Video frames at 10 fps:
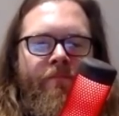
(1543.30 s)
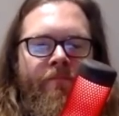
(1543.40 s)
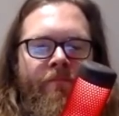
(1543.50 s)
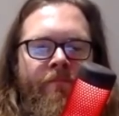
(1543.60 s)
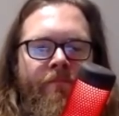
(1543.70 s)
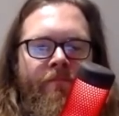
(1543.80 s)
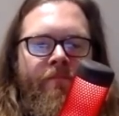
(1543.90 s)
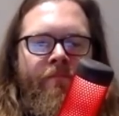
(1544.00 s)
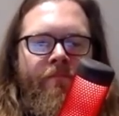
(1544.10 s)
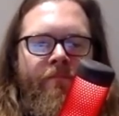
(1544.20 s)

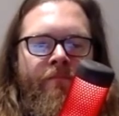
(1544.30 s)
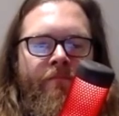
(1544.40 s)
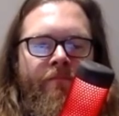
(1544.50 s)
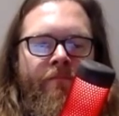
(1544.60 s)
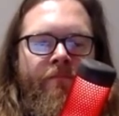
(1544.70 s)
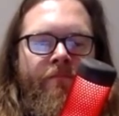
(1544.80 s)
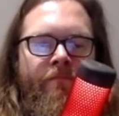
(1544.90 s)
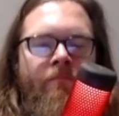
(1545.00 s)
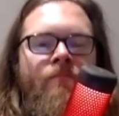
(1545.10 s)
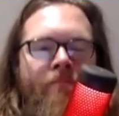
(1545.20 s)

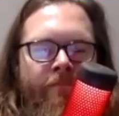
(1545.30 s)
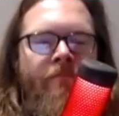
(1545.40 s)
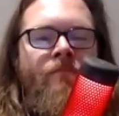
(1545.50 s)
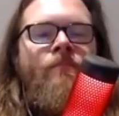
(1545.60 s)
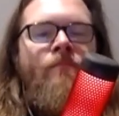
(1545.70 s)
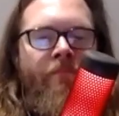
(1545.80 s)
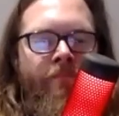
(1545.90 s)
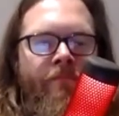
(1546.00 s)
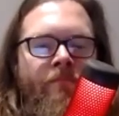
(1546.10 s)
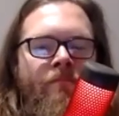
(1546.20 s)

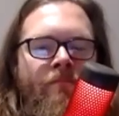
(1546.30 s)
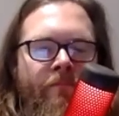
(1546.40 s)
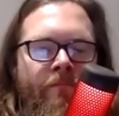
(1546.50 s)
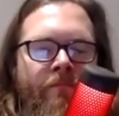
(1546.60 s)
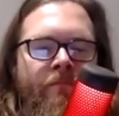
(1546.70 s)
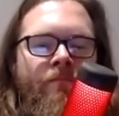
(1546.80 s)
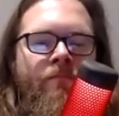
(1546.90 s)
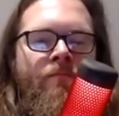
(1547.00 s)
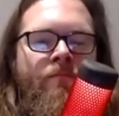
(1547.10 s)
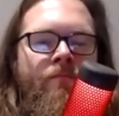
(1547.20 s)

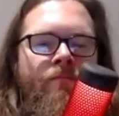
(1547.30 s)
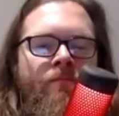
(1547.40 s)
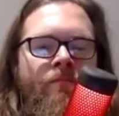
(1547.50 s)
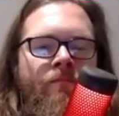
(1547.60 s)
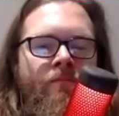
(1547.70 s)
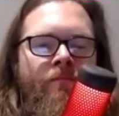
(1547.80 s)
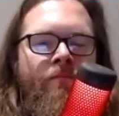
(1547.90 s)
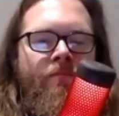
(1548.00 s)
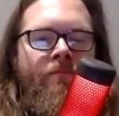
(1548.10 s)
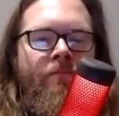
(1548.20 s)

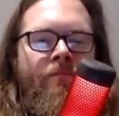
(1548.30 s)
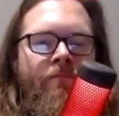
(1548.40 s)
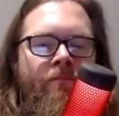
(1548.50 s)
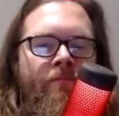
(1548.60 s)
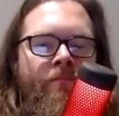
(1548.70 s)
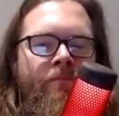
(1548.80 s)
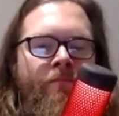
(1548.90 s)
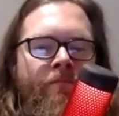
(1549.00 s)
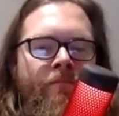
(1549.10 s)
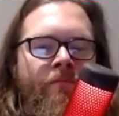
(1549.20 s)

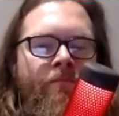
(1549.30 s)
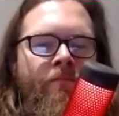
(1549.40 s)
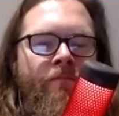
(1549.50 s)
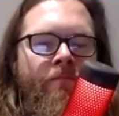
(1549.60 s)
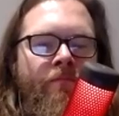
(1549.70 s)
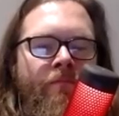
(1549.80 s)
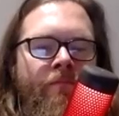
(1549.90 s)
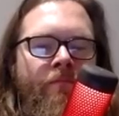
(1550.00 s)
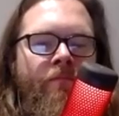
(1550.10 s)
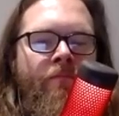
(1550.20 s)

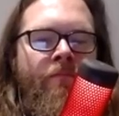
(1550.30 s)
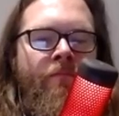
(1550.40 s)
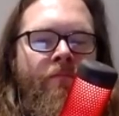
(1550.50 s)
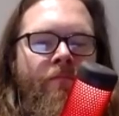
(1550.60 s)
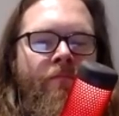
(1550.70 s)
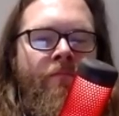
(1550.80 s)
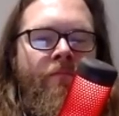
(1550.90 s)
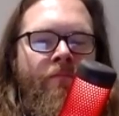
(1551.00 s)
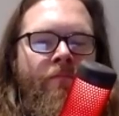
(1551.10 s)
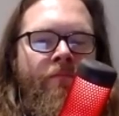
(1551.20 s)
(silent)